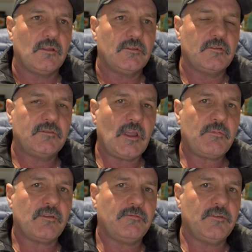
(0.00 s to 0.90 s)
The
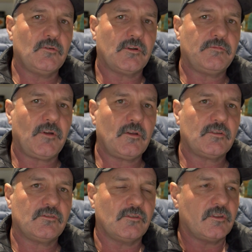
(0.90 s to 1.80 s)
depth of field of
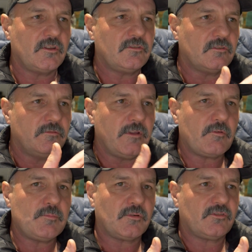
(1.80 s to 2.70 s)
focus in these is
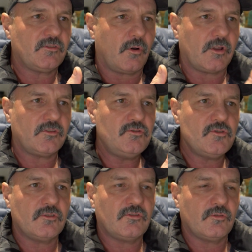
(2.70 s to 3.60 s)
very precise, and you
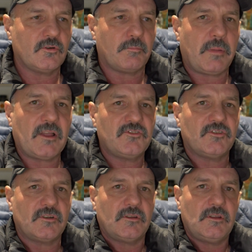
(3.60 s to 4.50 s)
can sort of punch
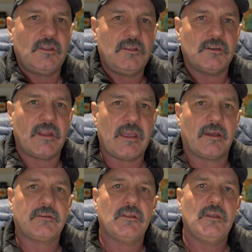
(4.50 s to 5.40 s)
it in and
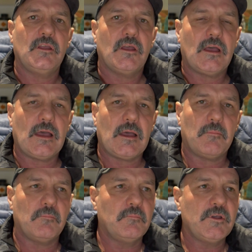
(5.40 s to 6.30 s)
out
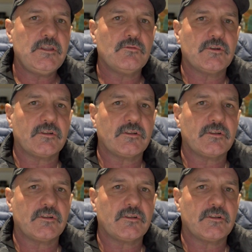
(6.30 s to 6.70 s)
meter at a